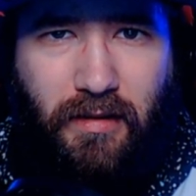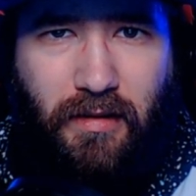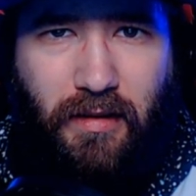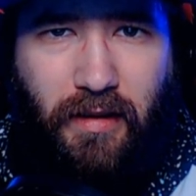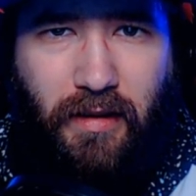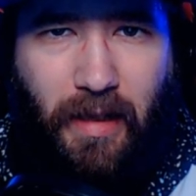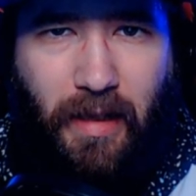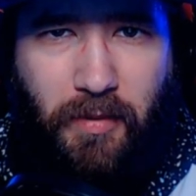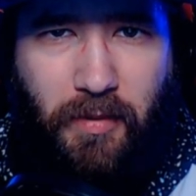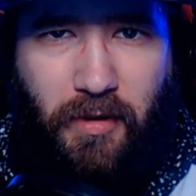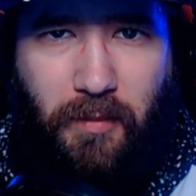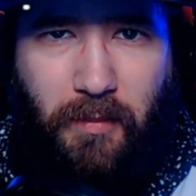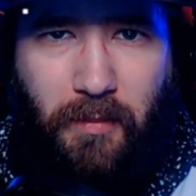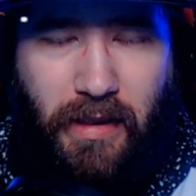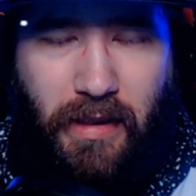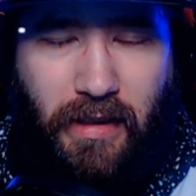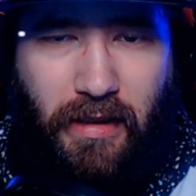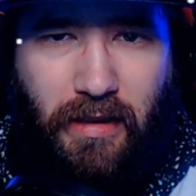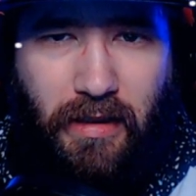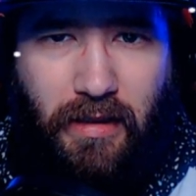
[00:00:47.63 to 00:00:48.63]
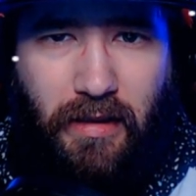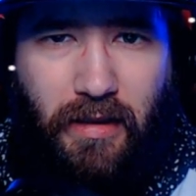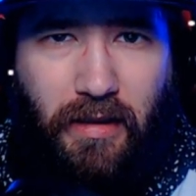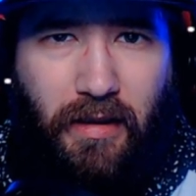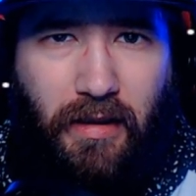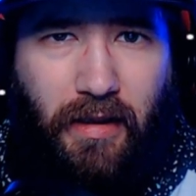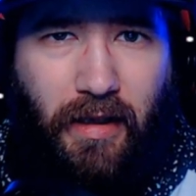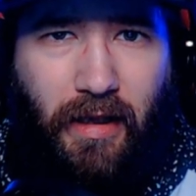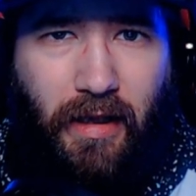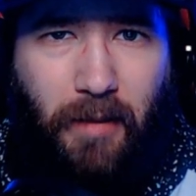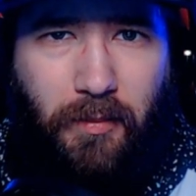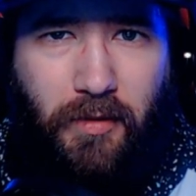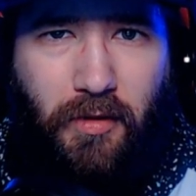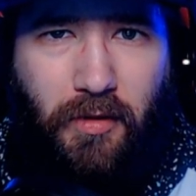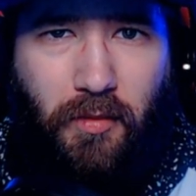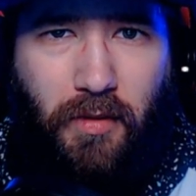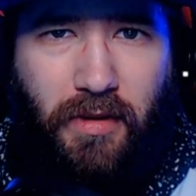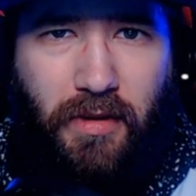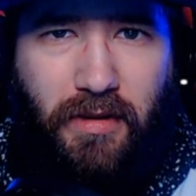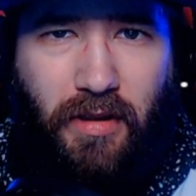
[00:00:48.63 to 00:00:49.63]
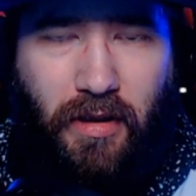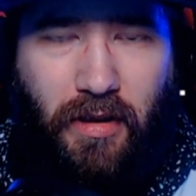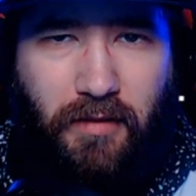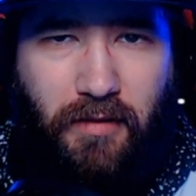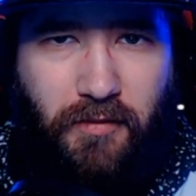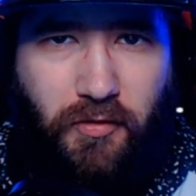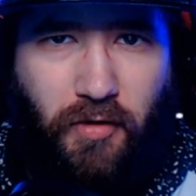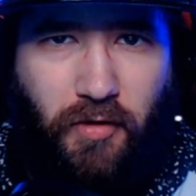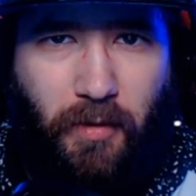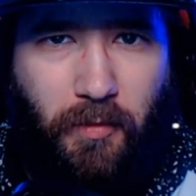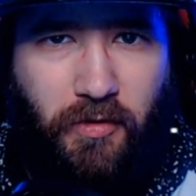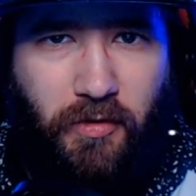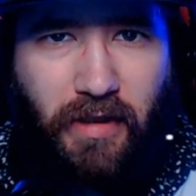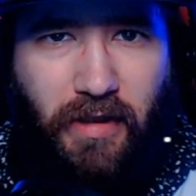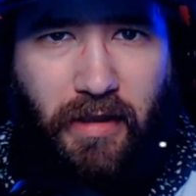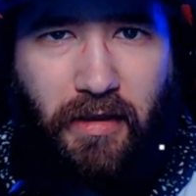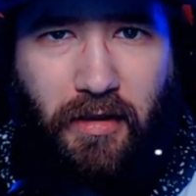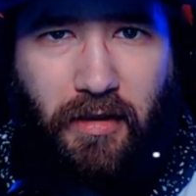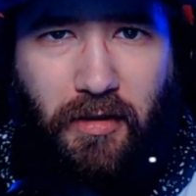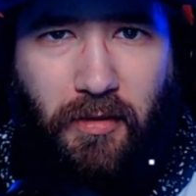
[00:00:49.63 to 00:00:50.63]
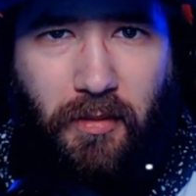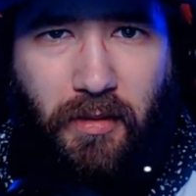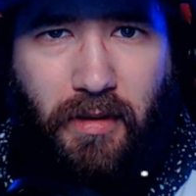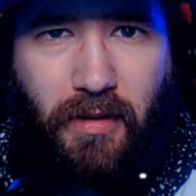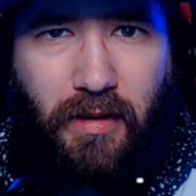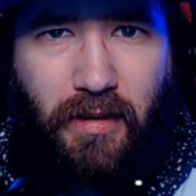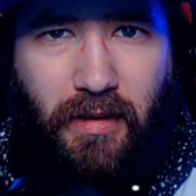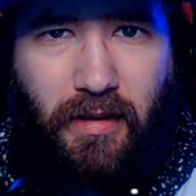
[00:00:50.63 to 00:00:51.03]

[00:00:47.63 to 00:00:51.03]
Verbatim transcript: It happened to me, happened to a ton of streamers I know.